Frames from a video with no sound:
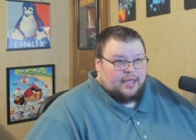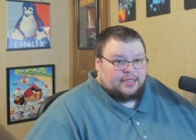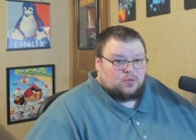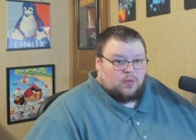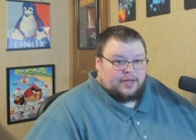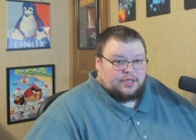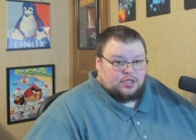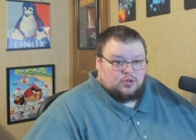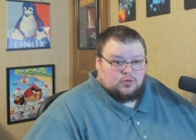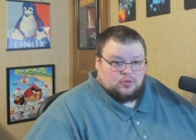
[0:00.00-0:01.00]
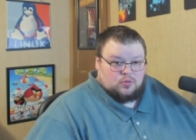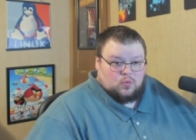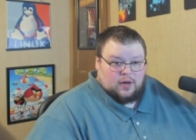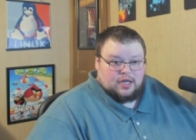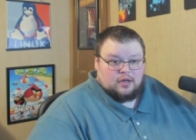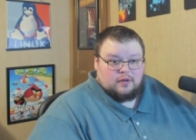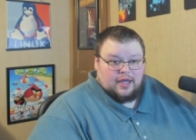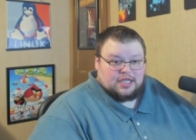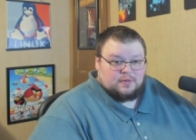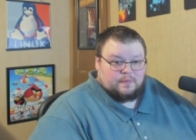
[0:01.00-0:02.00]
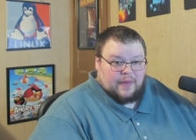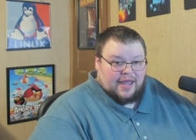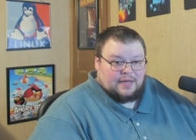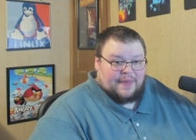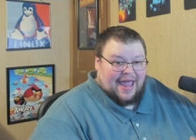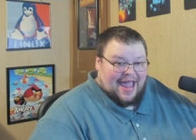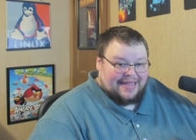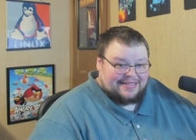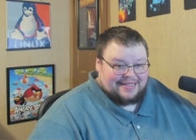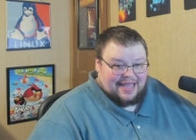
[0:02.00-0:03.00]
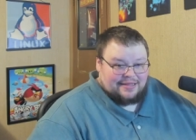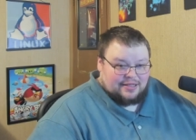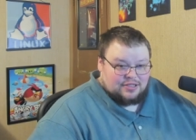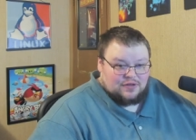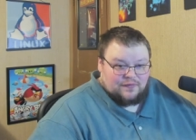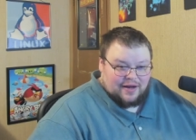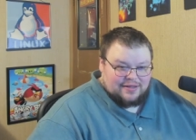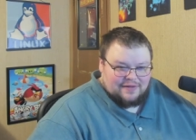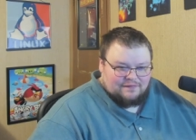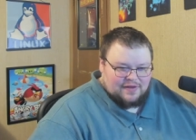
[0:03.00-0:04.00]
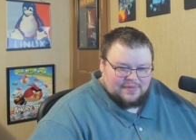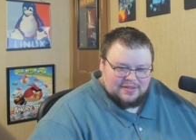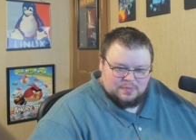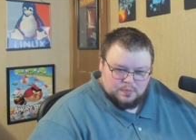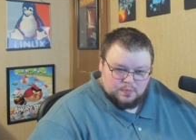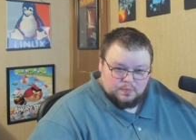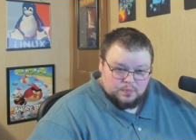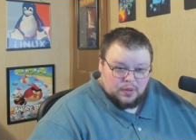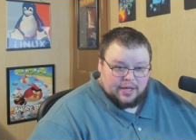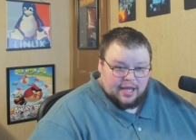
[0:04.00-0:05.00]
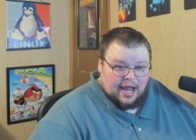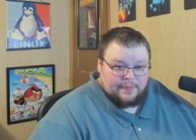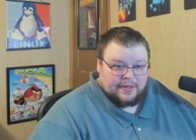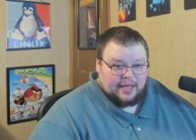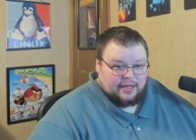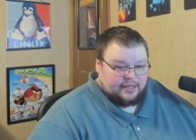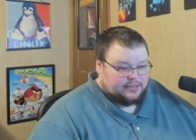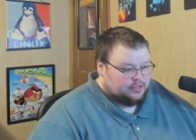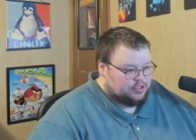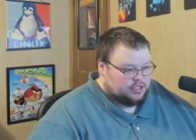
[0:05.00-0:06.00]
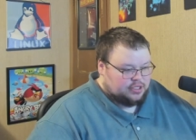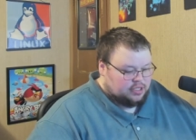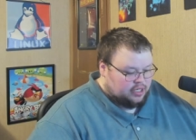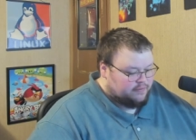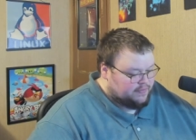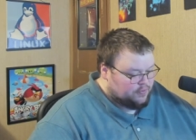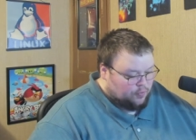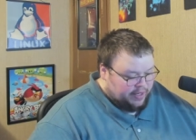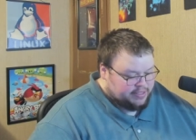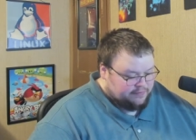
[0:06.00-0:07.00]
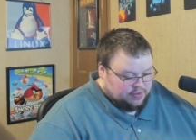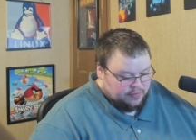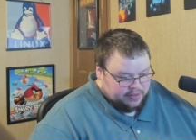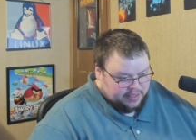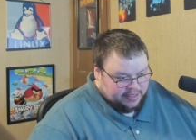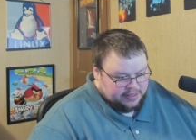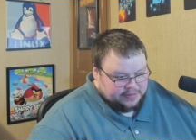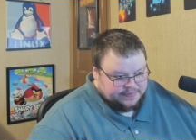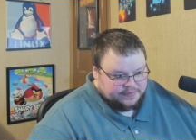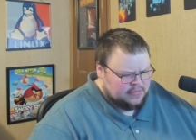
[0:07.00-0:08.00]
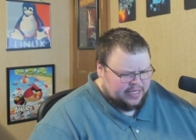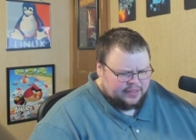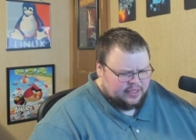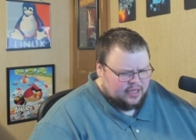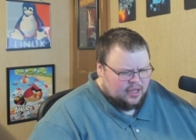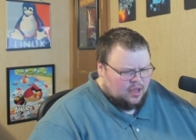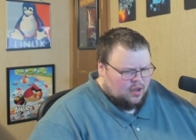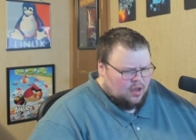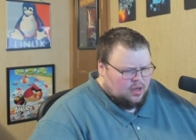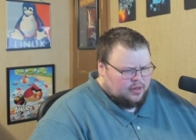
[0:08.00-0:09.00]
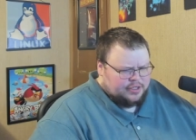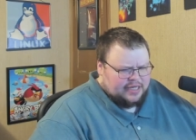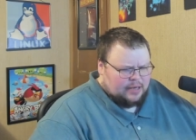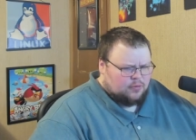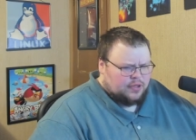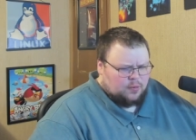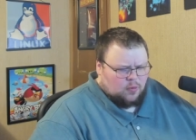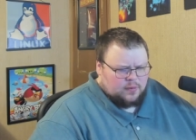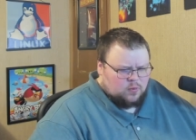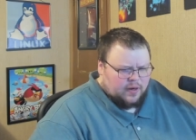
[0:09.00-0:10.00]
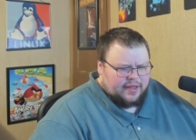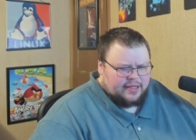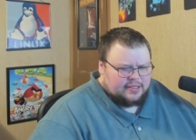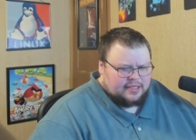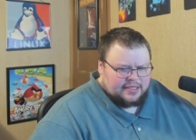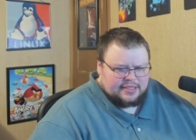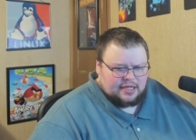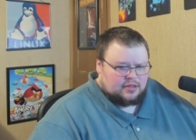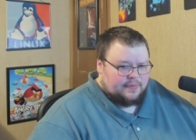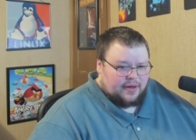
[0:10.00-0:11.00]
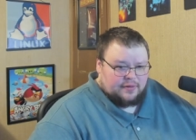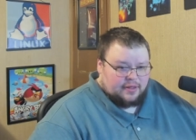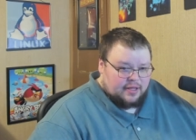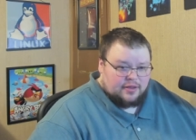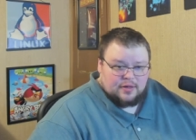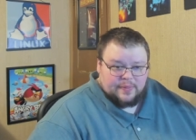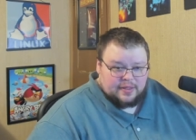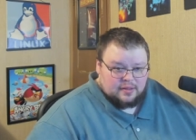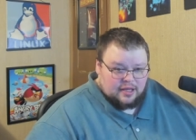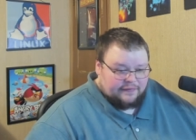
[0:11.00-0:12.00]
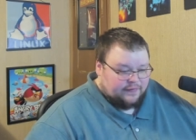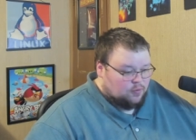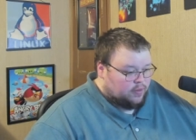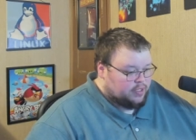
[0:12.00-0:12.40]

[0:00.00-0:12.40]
it's when you want to expand past that that you find that Vim is pretty complicated because there's just a ton of different ways of doing things. And there's not really one way that's necessarily better than the other, but if you